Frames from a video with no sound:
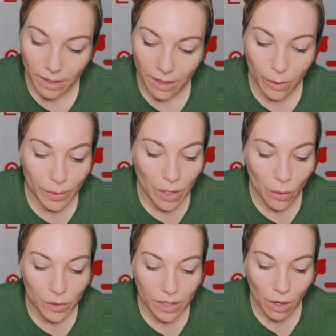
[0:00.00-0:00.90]
He would
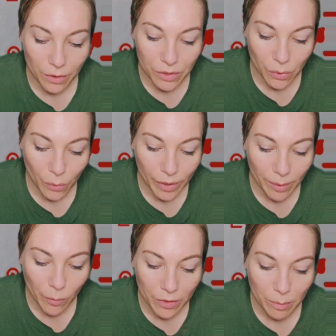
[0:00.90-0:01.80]
go to the
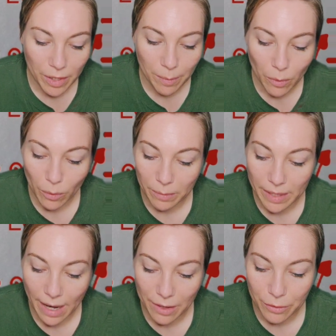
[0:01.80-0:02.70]
auditorium where the people would be
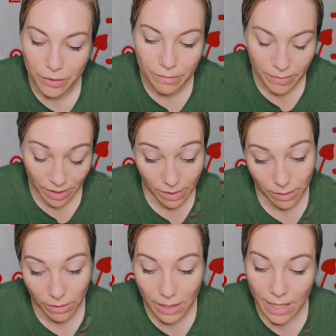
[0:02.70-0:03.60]
gathered
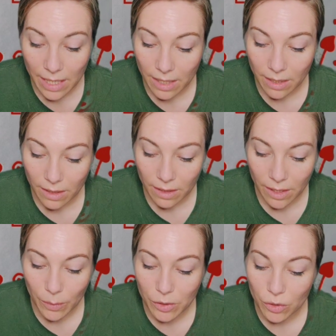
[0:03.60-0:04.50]
still.
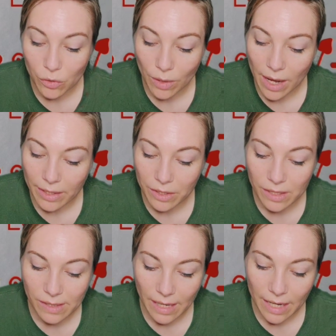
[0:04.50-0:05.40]
He would stride to the
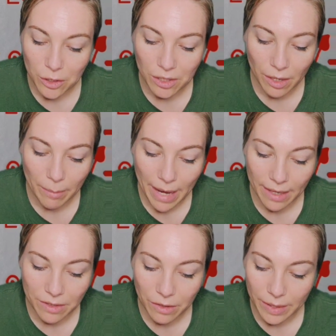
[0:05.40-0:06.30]
stage and
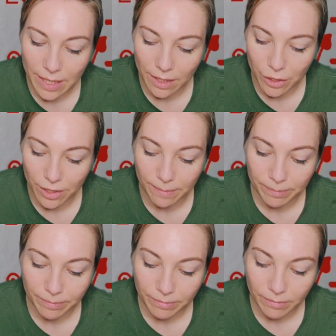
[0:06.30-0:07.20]
command their attention.
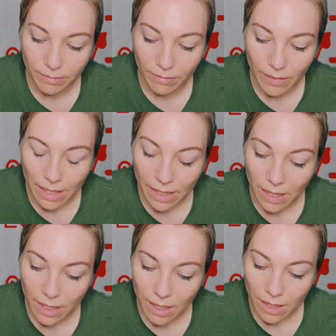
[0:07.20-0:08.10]

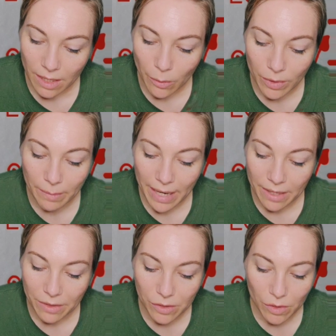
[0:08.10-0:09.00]
He would
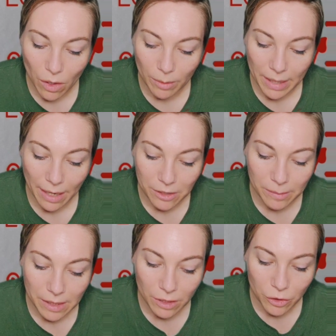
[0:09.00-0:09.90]
make the solemn
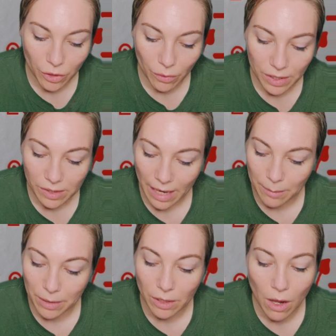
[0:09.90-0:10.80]
announcement that Jonas had
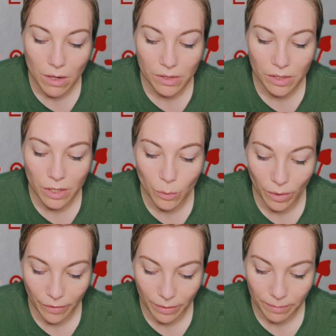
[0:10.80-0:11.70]
been lost in the
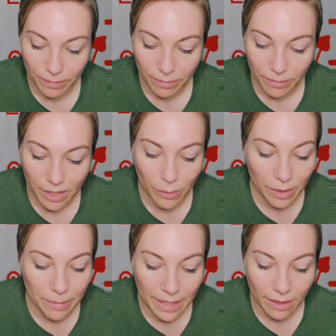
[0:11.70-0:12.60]
river. He would
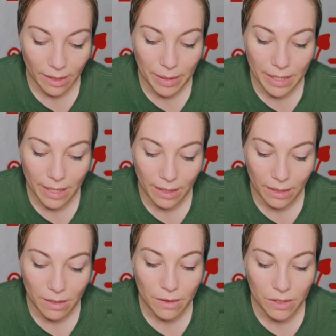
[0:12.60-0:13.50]
immediately
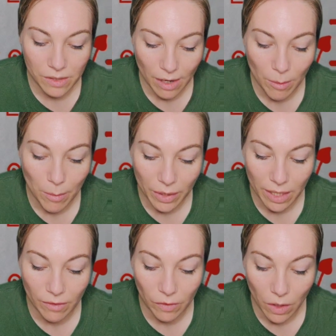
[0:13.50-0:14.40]
begin the ceremony
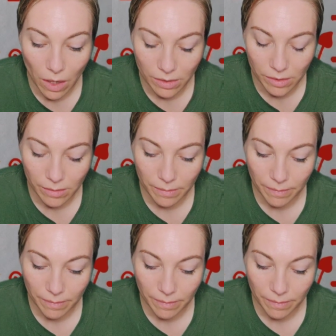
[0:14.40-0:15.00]
of loss.